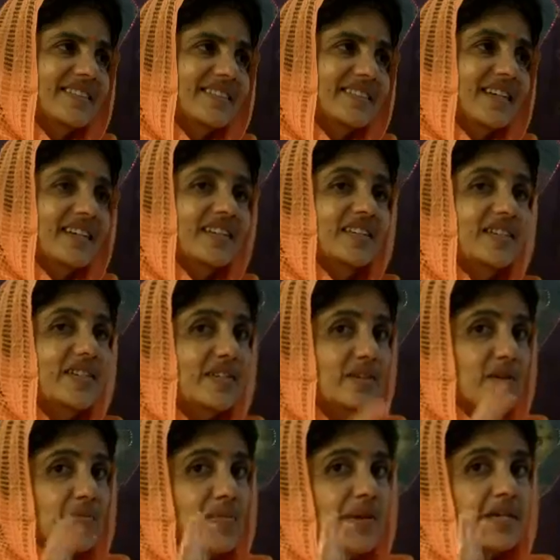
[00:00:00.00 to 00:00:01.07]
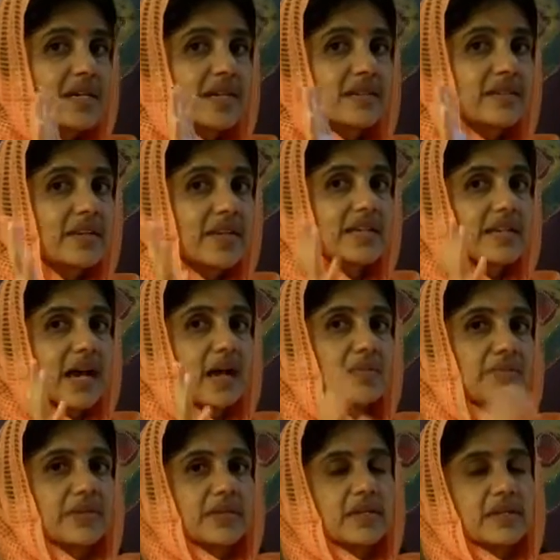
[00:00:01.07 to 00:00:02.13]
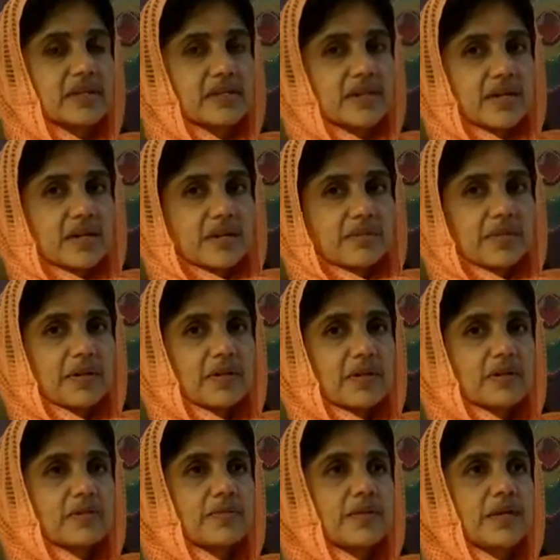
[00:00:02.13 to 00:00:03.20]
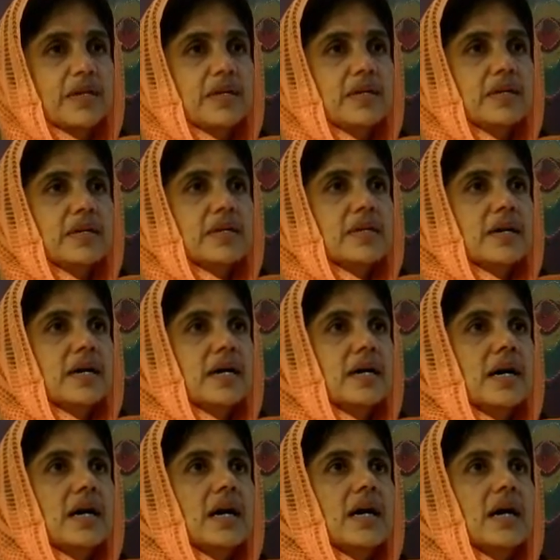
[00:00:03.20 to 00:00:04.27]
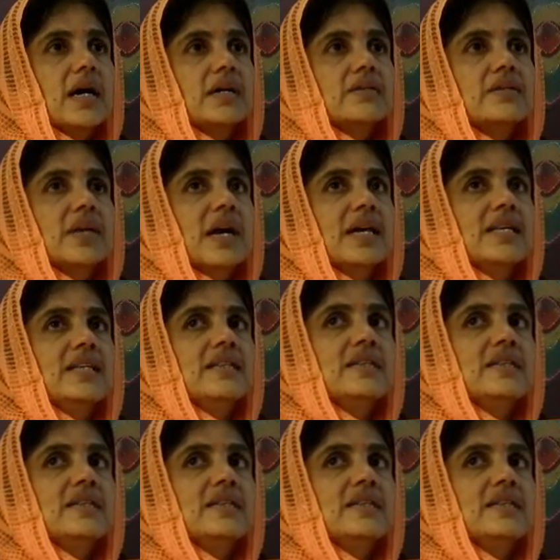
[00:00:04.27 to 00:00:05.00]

And it is repeated three times here because we uh, assign